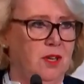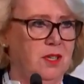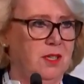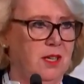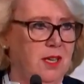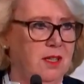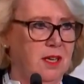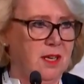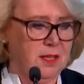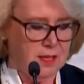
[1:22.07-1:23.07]
owners
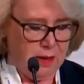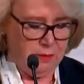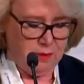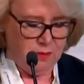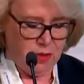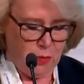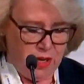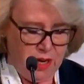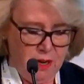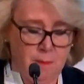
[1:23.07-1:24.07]
in the south of
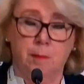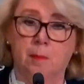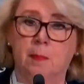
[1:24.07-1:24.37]
Sweden,